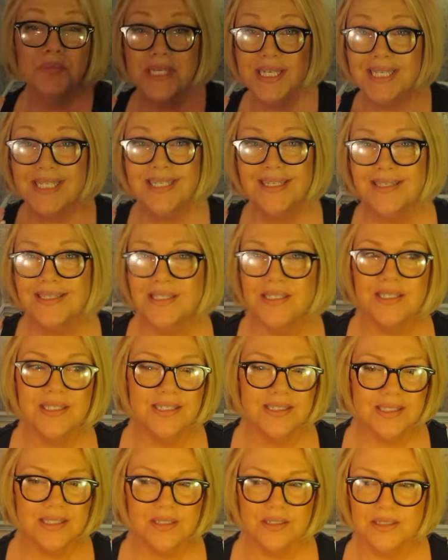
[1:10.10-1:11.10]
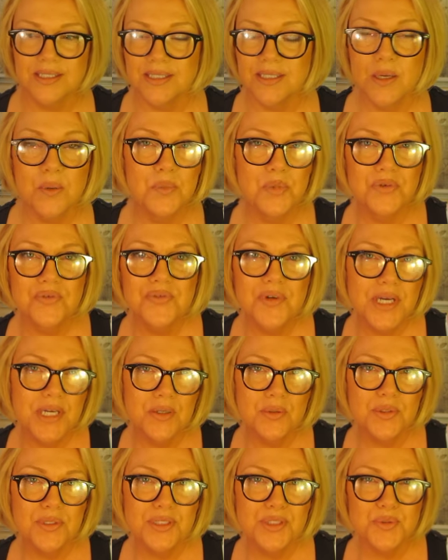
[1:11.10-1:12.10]
me, it's it's a summer
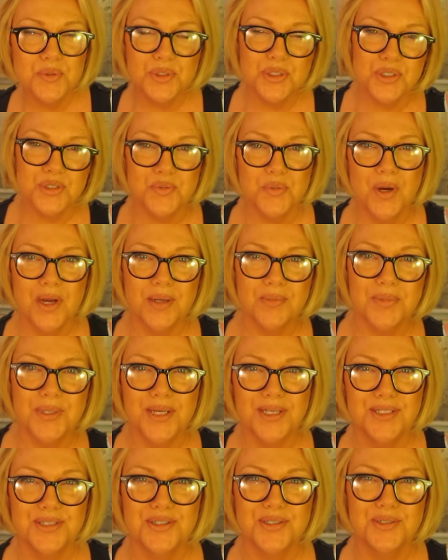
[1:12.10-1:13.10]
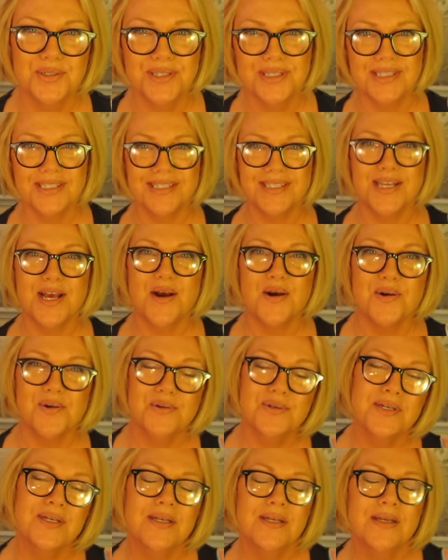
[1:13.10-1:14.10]
fragrance, which is why I'm kind of doing this now,
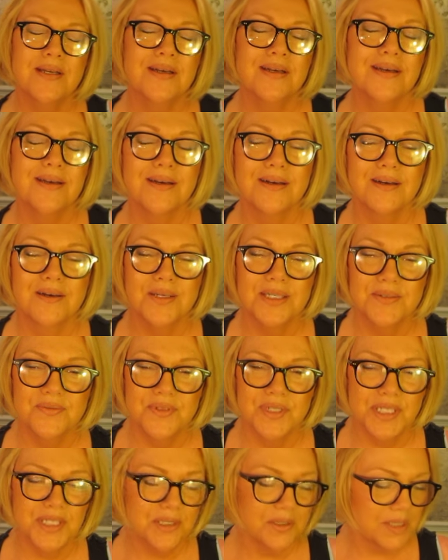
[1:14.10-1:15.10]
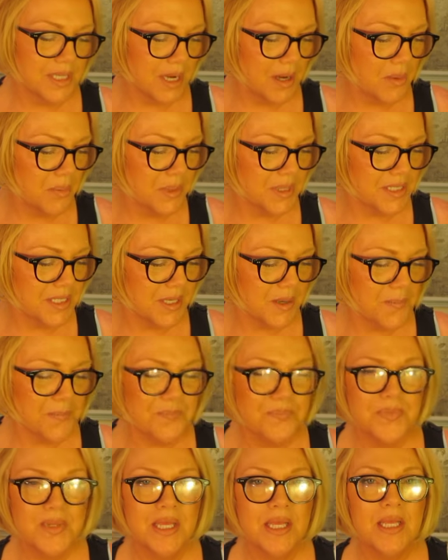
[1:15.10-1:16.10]
uh, a video now. But um,
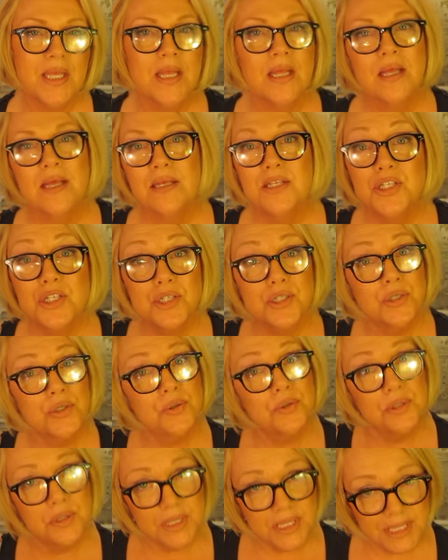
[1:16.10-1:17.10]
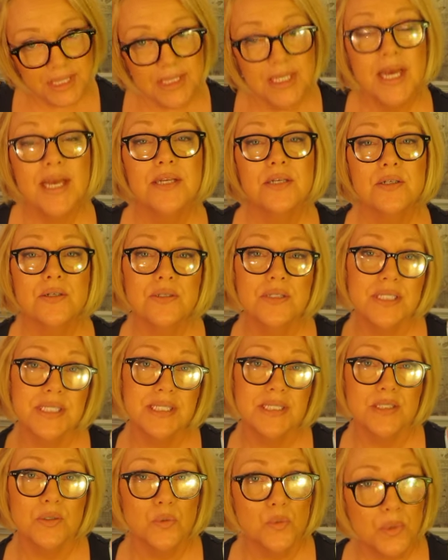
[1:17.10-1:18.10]
to the designer,
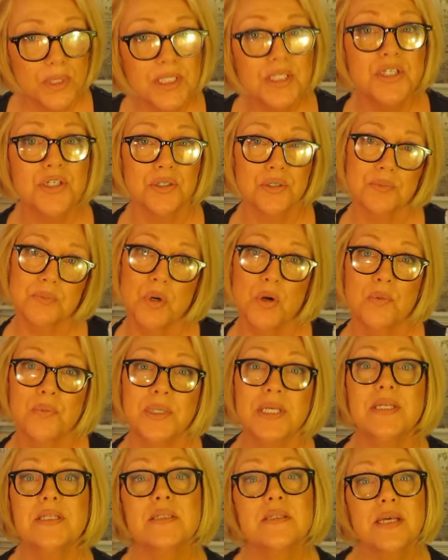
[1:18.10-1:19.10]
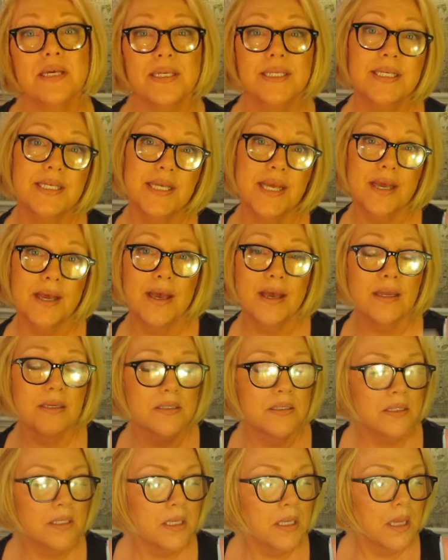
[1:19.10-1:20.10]
this is a winter moment that he
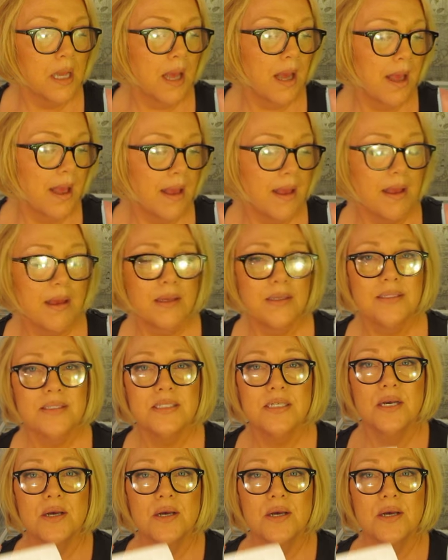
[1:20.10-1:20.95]
had, and